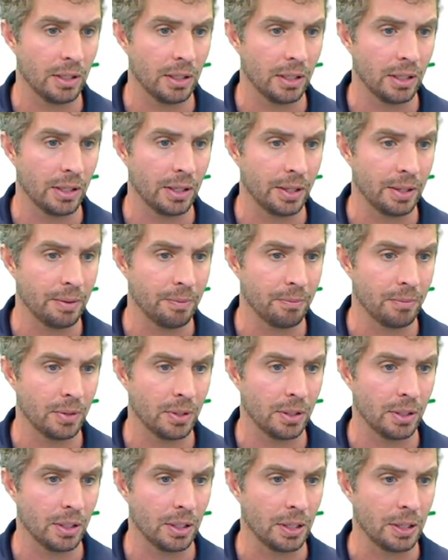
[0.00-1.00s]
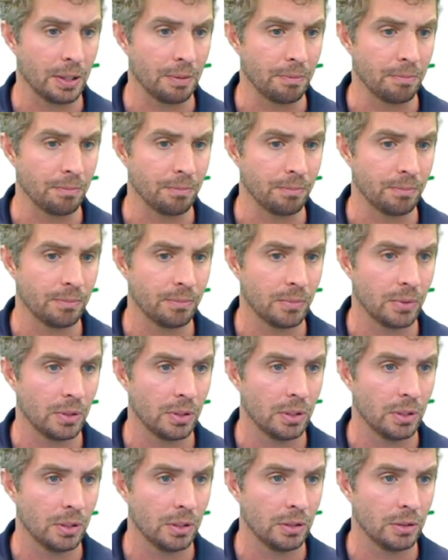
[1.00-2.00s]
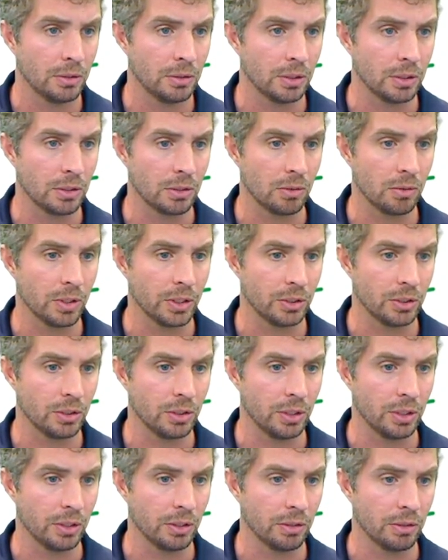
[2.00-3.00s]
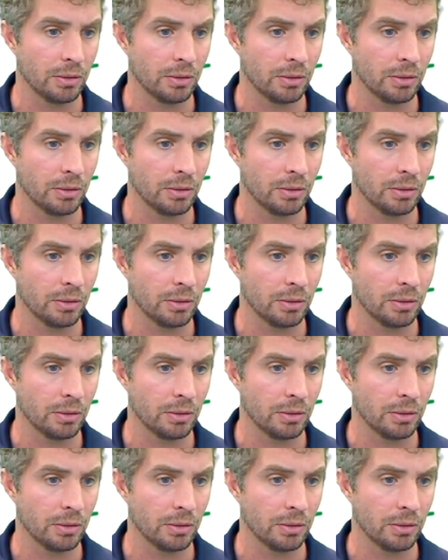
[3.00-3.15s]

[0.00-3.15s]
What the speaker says: I'm just questioning